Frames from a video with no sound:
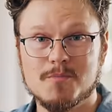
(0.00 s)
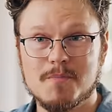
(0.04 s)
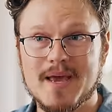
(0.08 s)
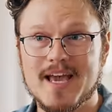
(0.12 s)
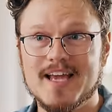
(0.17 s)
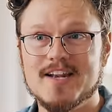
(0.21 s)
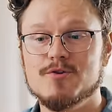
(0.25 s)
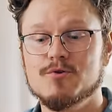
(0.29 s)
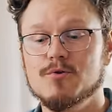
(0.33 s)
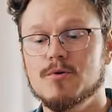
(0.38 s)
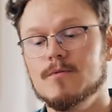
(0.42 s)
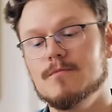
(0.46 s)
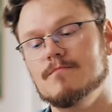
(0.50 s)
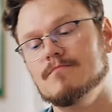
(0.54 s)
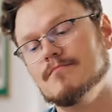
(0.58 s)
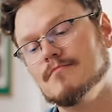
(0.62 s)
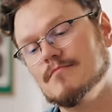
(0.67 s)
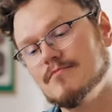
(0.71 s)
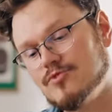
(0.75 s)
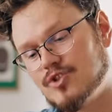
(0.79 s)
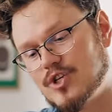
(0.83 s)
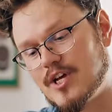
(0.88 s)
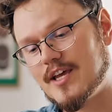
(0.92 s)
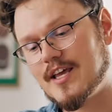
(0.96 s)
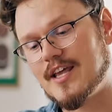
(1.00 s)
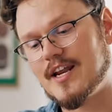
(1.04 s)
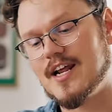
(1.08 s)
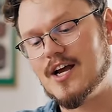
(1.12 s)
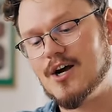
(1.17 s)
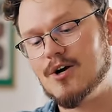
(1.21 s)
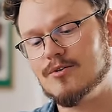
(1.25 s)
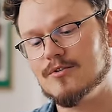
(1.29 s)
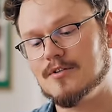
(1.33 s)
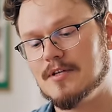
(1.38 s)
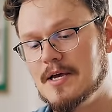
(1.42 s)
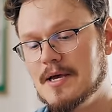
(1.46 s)
the manual, check it
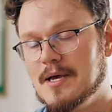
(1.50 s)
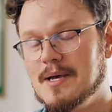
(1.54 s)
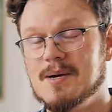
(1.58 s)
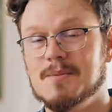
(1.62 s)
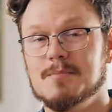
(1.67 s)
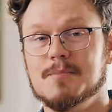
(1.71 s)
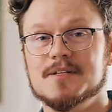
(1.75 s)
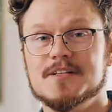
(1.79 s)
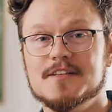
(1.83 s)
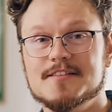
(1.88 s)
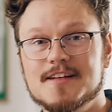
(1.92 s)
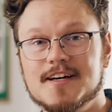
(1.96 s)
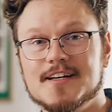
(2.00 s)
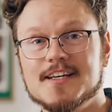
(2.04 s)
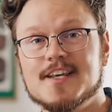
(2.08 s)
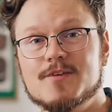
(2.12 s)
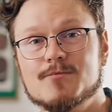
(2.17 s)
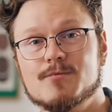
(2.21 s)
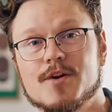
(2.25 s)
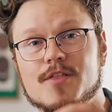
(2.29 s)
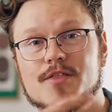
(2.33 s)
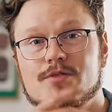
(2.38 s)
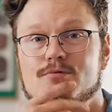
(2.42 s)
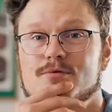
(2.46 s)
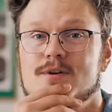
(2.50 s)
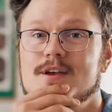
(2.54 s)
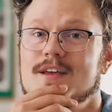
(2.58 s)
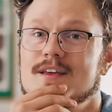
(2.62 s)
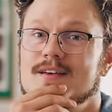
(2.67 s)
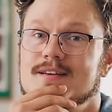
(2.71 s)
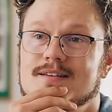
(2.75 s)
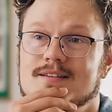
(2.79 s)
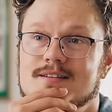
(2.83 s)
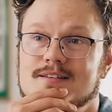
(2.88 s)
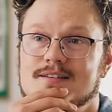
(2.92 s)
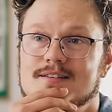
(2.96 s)
out, but the Ducky One
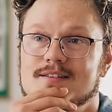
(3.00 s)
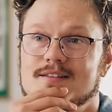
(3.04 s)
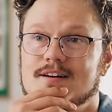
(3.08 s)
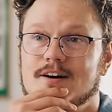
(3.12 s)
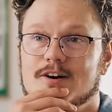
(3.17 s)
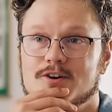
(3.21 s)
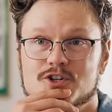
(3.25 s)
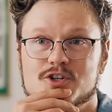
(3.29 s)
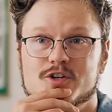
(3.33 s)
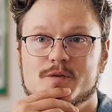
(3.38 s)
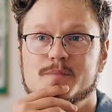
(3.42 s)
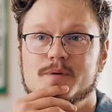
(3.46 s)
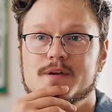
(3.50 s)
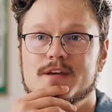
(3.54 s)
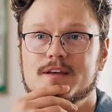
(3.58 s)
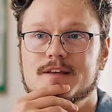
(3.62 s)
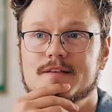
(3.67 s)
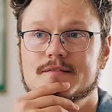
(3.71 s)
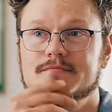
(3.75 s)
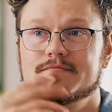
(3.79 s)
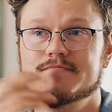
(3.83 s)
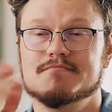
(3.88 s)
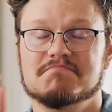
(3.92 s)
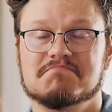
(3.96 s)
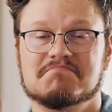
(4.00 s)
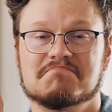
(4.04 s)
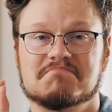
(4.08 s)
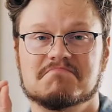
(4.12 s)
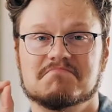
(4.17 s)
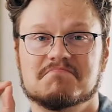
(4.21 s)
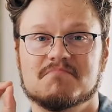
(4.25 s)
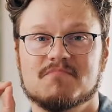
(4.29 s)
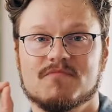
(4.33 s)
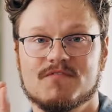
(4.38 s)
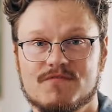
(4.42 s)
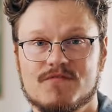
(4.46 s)
3 RGB.
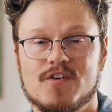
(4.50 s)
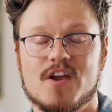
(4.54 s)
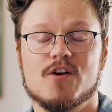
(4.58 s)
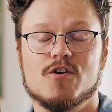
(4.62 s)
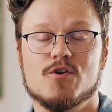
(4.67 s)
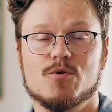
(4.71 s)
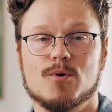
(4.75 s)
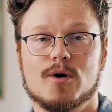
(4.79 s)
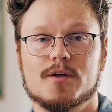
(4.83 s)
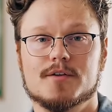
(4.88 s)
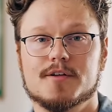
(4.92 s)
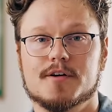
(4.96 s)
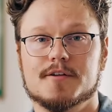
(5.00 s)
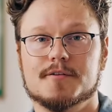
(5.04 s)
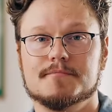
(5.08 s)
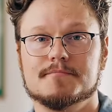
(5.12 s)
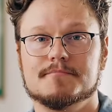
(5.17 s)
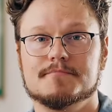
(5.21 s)
Very well done.